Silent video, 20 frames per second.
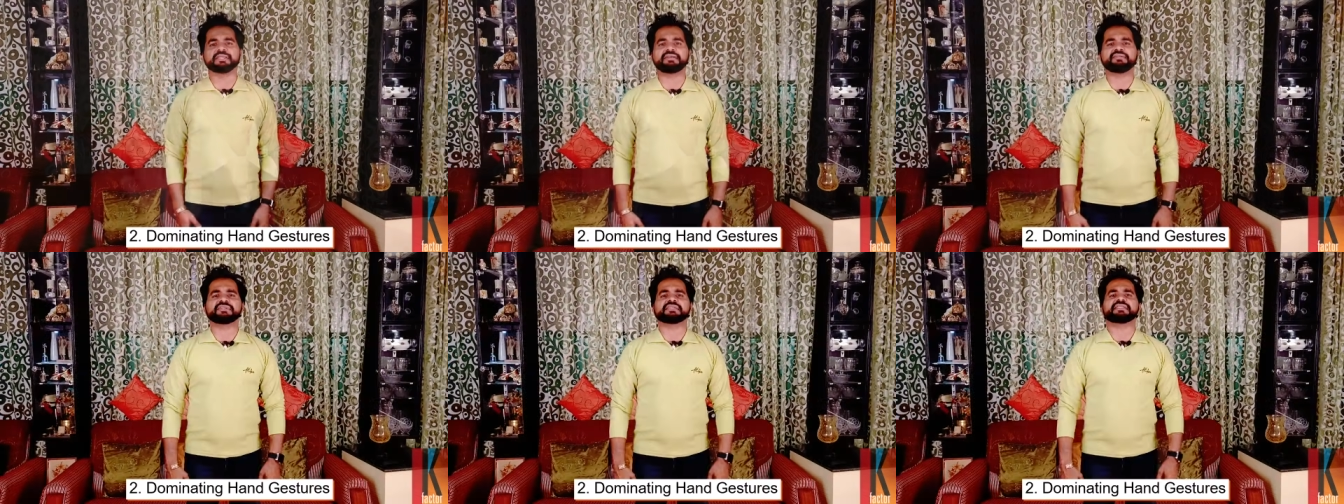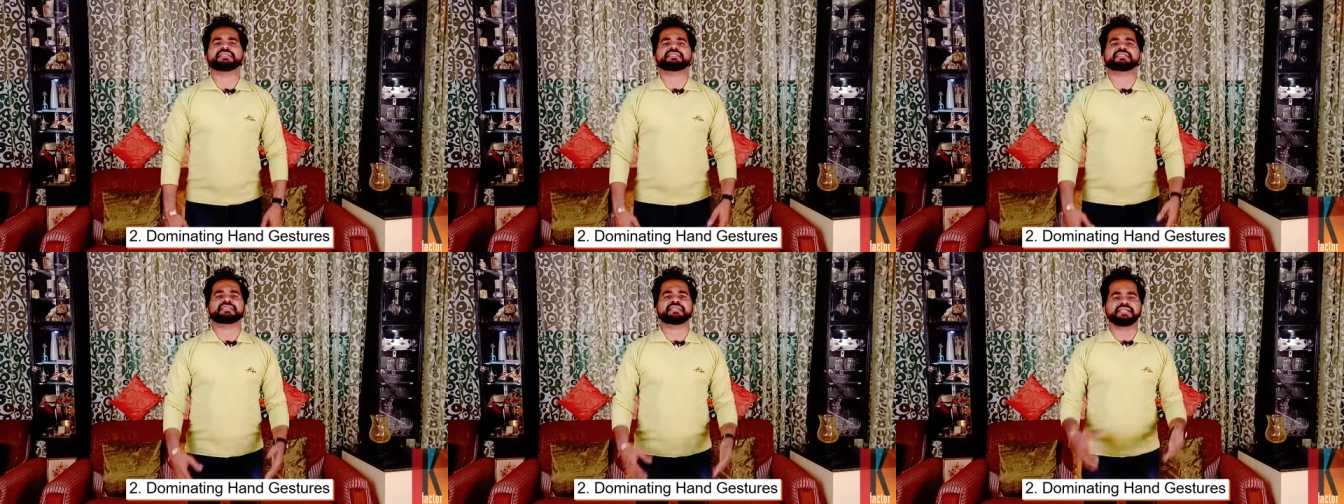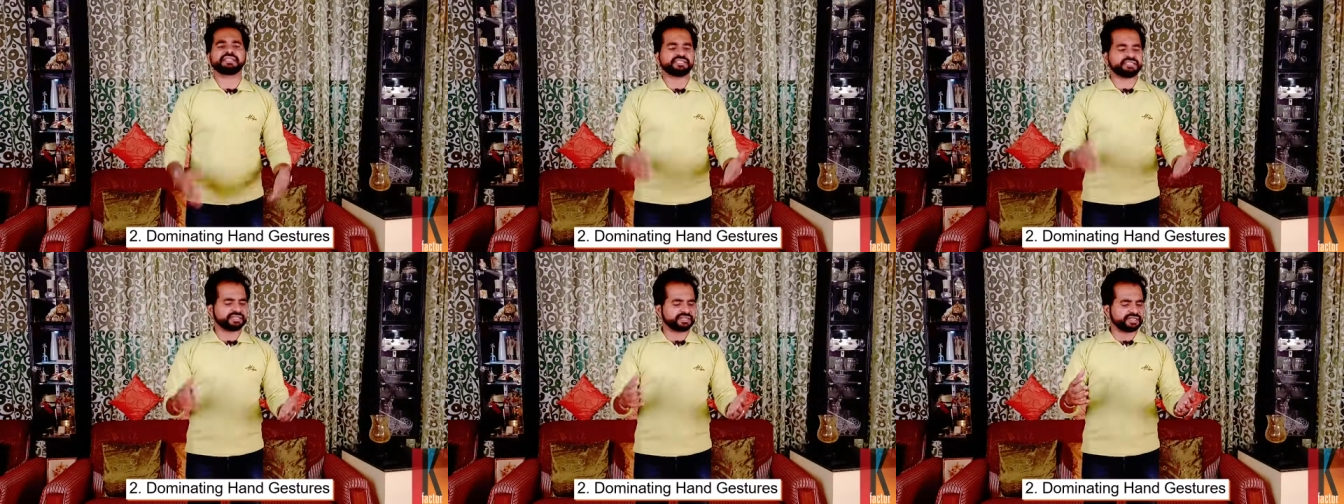There was this
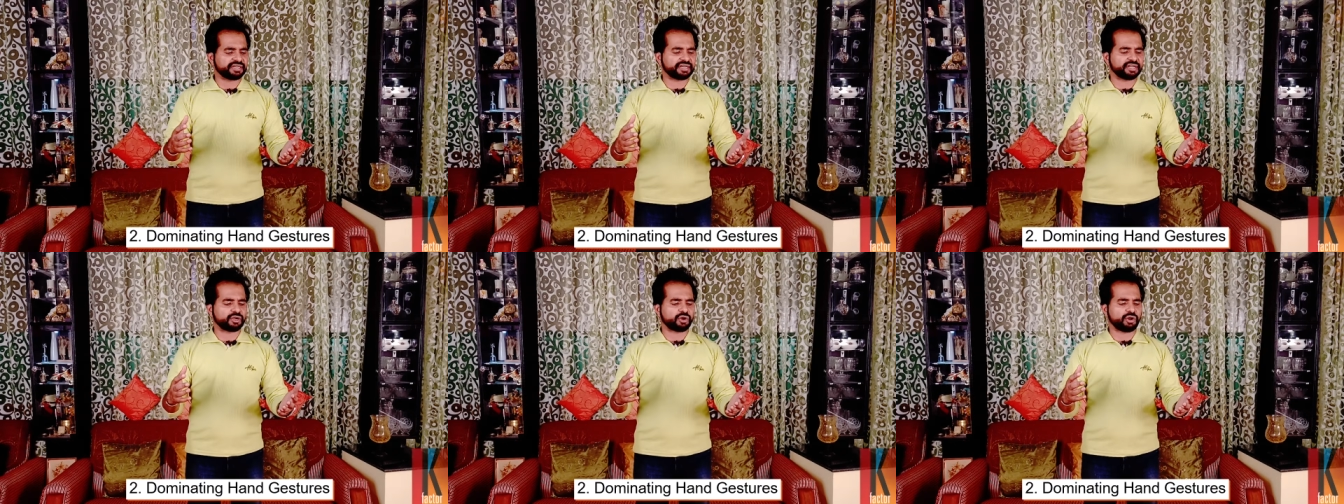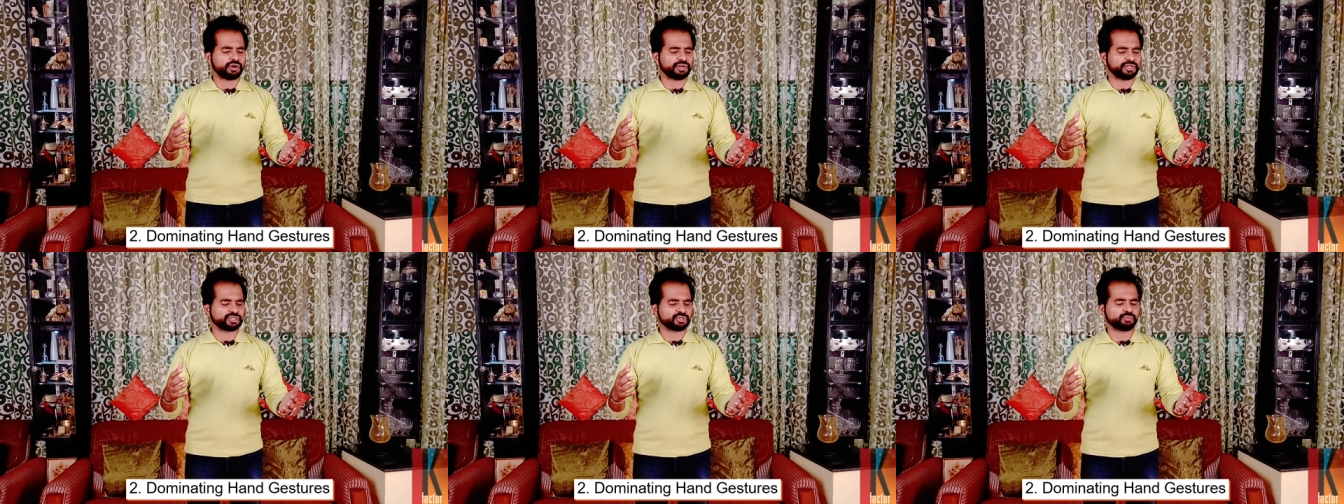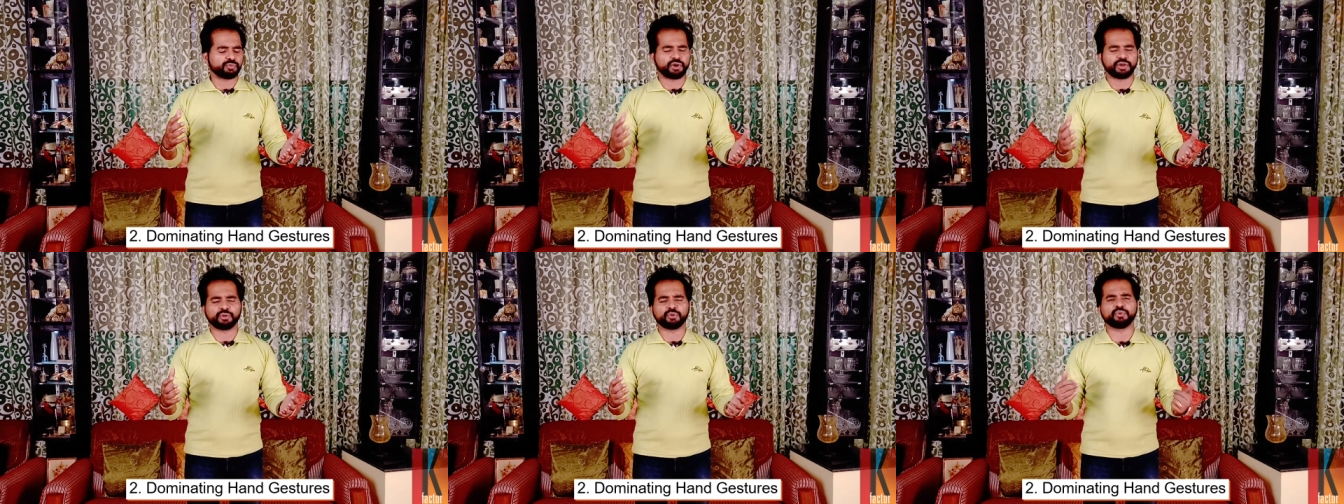engineering
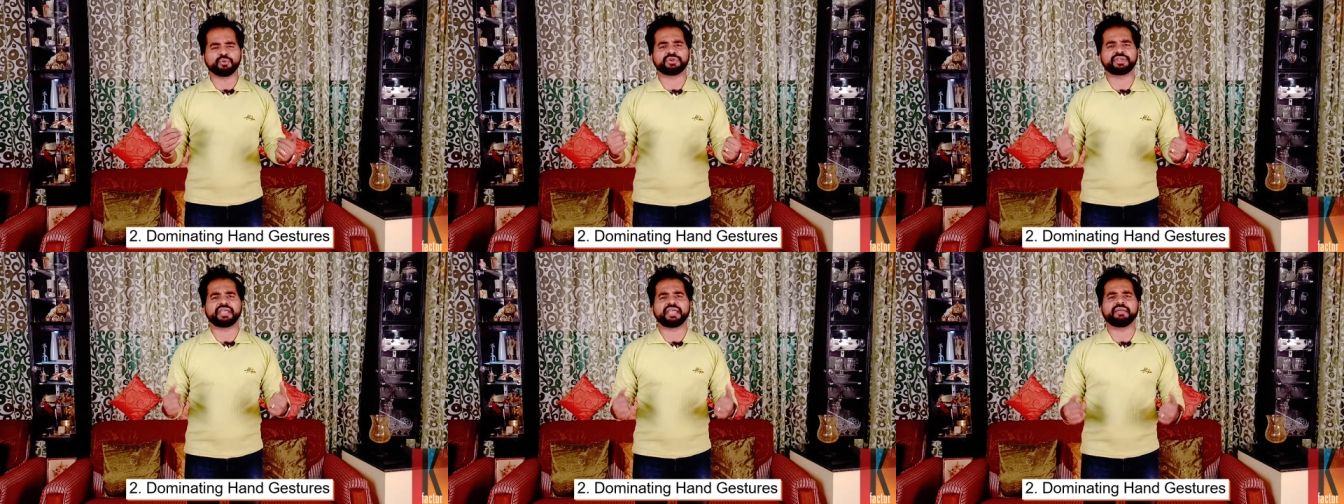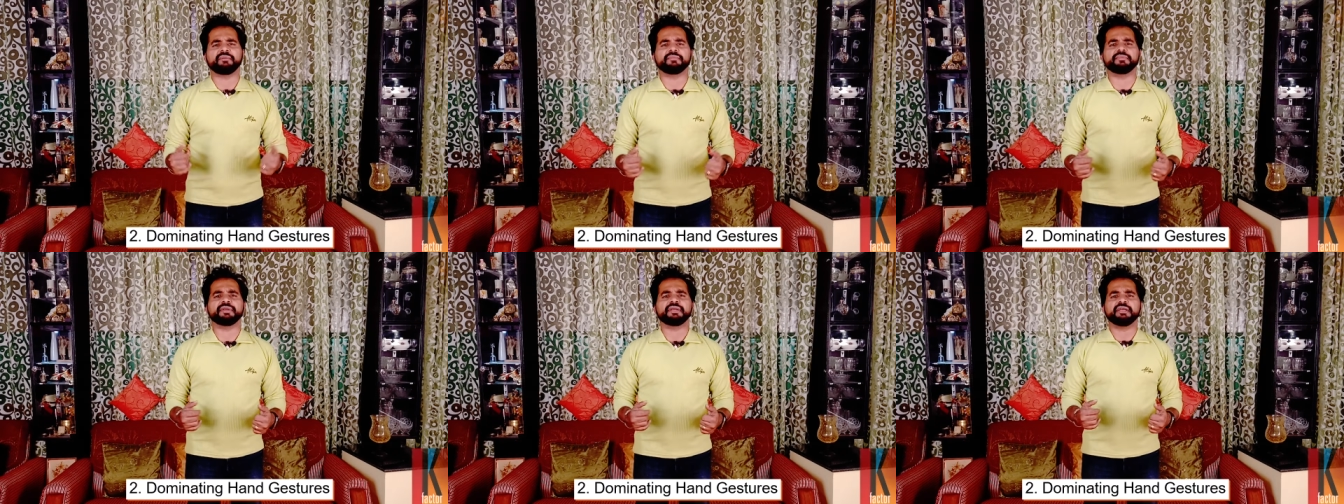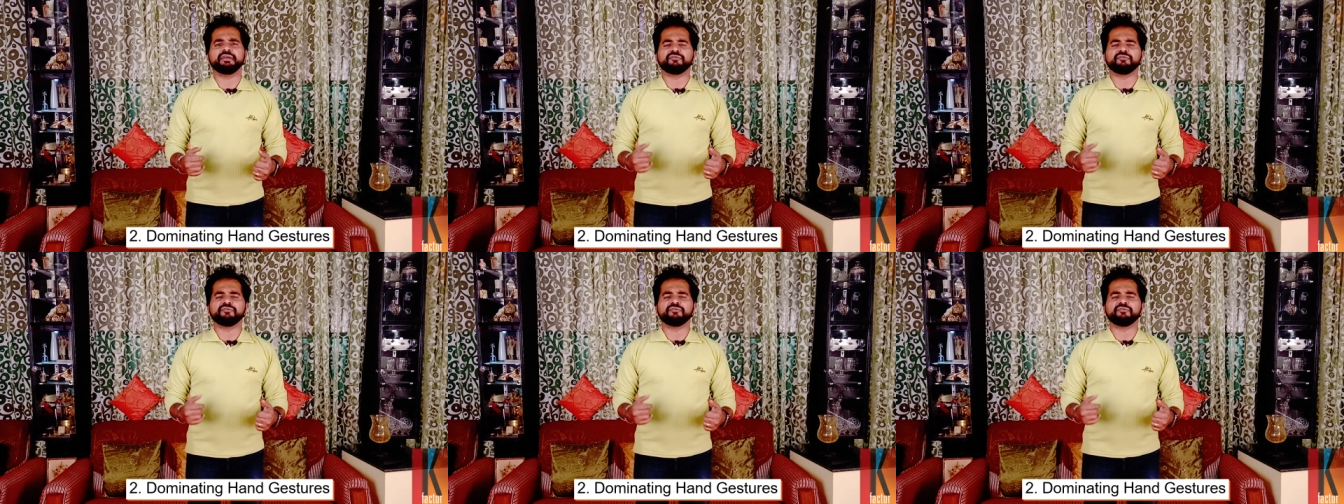college boy who came